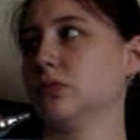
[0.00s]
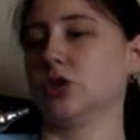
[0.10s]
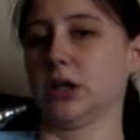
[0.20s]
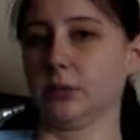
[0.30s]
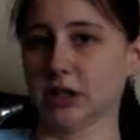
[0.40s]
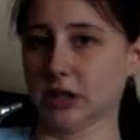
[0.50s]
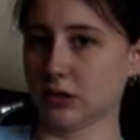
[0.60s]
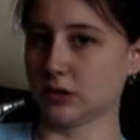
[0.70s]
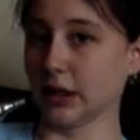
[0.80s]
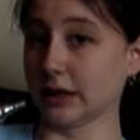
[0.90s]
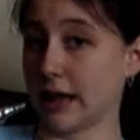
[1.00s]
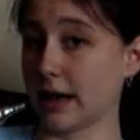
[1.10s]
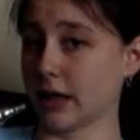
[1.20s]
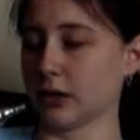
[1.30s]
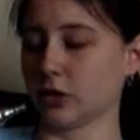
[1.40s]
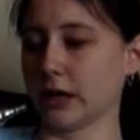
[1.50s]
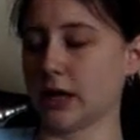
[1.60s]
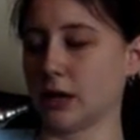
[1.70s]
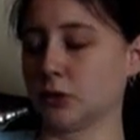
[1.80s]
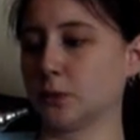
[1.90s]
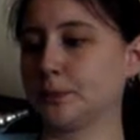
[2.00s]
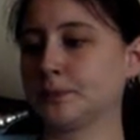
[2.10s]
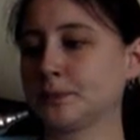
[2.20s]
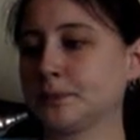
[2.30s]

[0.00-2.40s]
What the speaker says: jelly beans, like that kind of green apple.